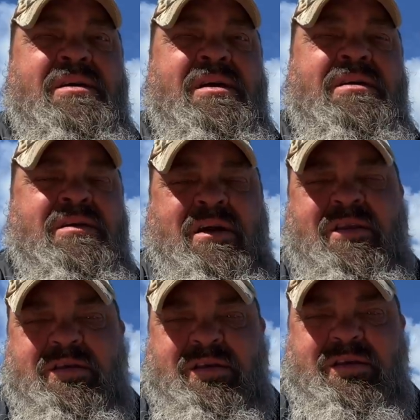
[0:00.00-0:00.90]

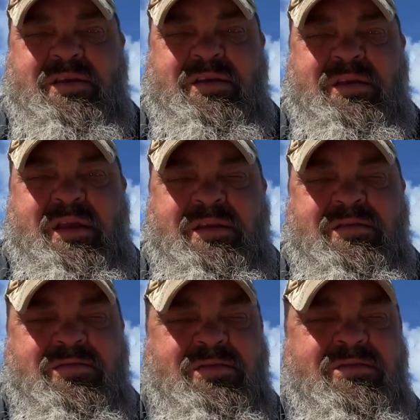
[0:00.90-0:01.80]

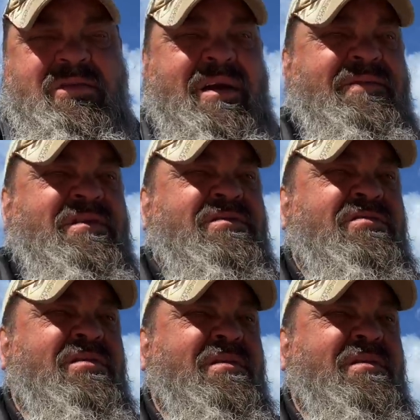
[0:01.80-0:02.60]
you have to sort of